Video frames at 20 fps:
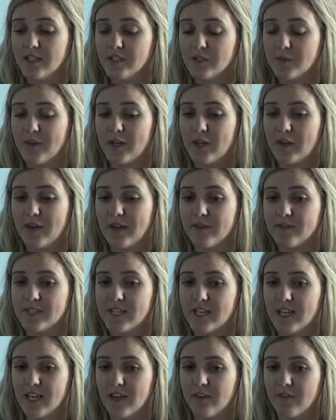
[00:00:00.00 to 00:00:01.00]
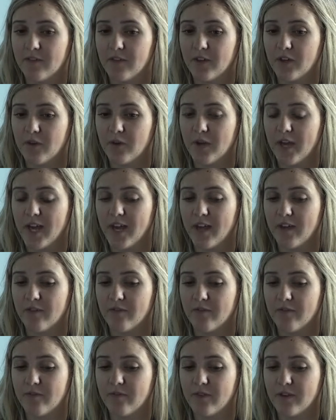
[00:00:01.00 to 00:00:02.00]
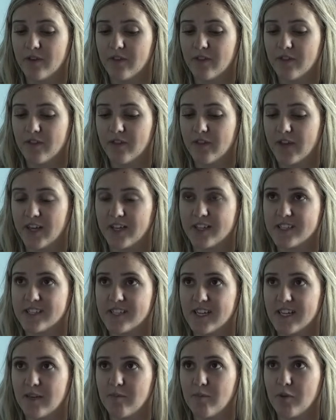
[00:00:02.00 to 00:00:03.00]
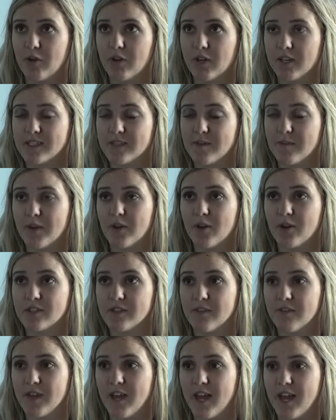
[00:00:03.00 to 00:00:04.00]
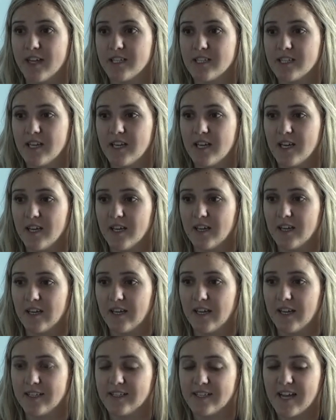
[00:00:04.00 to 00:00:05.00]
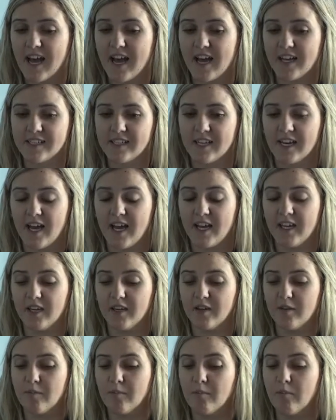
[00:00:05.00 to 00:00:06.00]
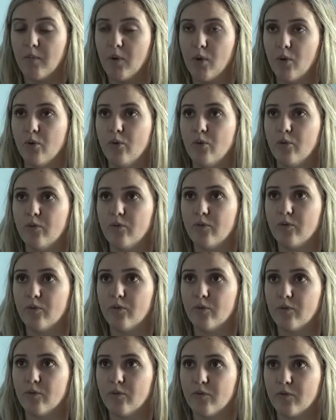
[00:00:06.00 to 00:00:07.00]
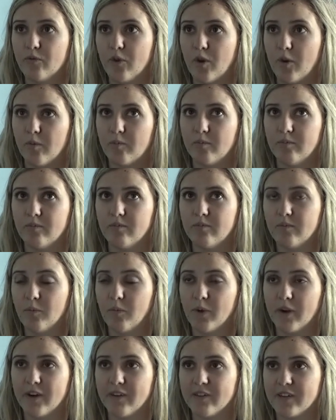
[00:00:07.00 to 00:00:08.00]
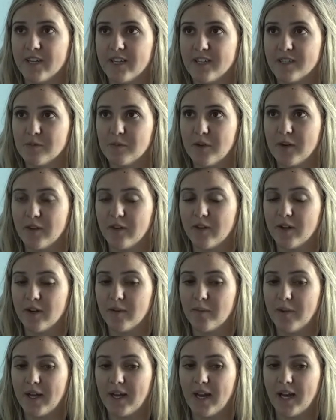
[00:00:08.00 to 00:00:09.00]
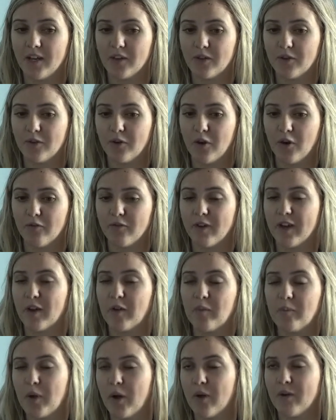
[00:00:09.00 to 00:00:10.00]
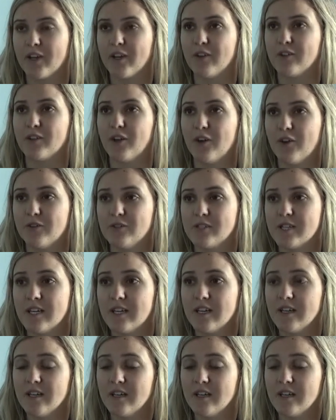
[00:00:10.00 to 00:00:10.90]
So when you have CF, you have thick, sticky mucus, and because of that, it's hard to like move from wherever it is, whether it be like through coughing or blowing your nose.